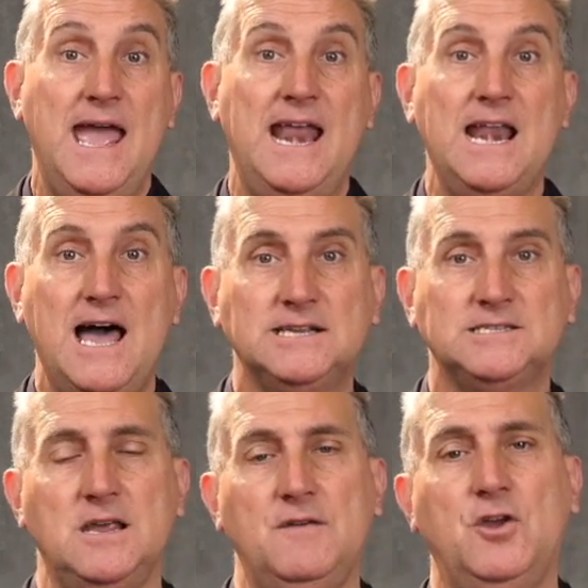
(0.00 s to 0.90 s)
And
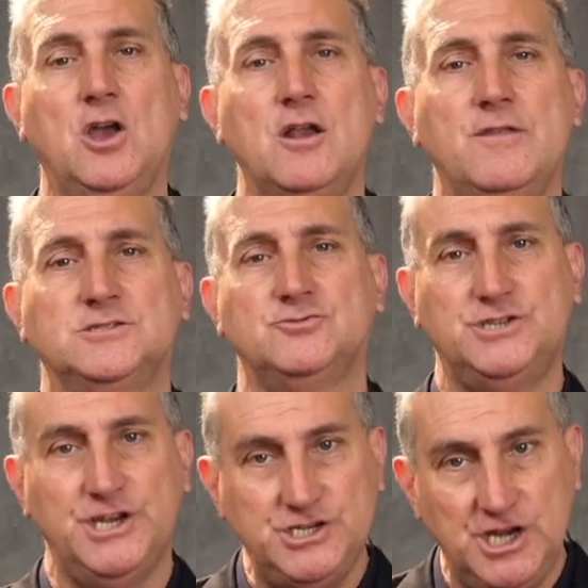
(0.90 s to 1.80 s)
lastly, if you go to the
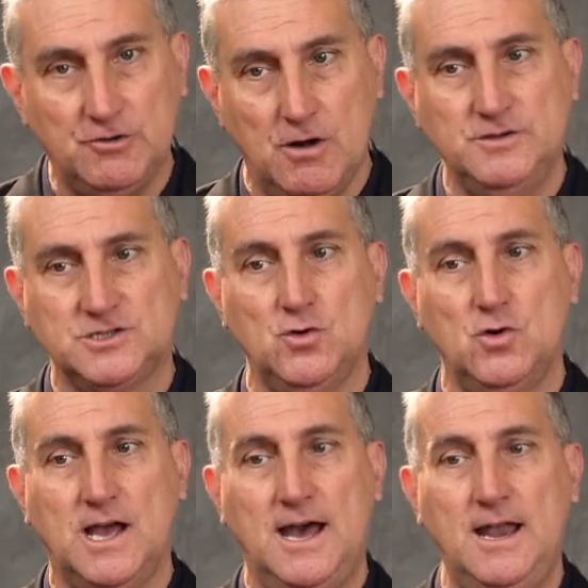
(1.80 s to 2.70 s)
strategic growth
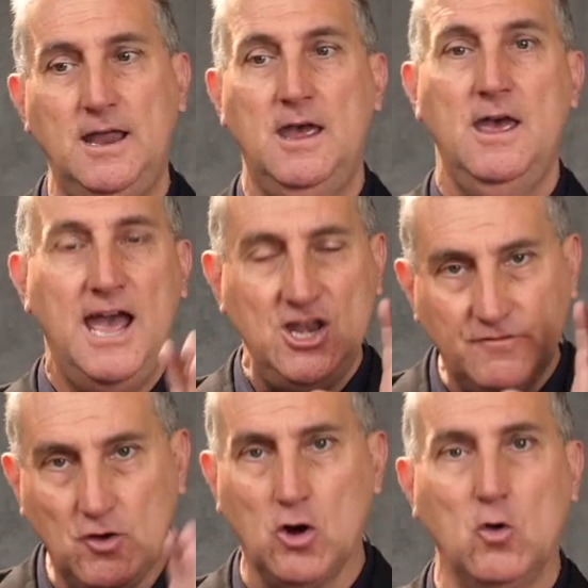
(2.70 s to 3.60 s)
scorecard and
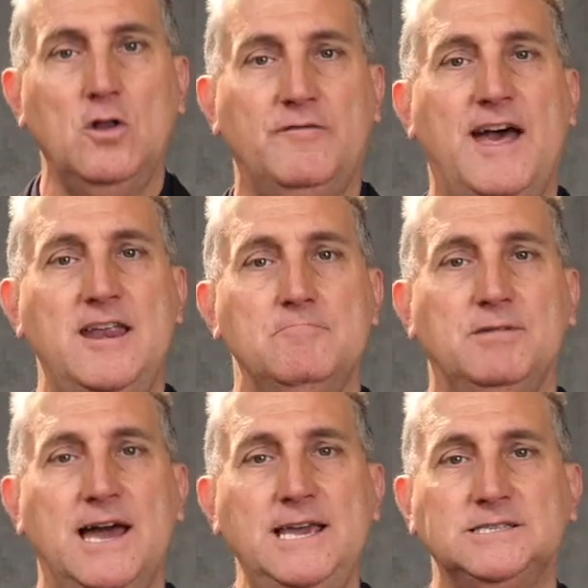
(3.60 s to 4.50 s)
you've got all of that in
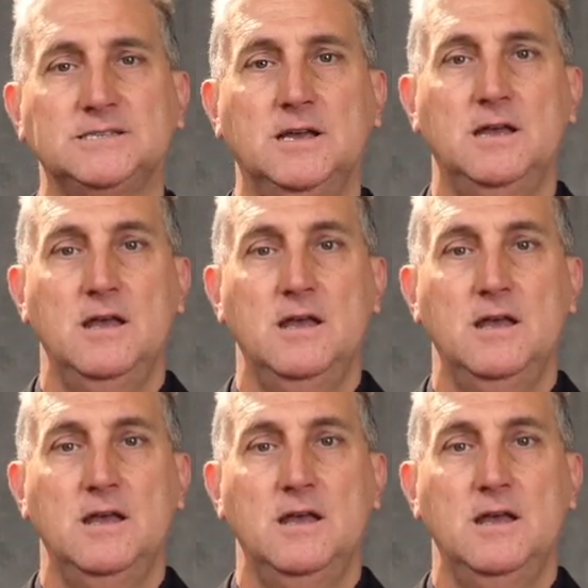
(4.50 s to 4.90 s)
place,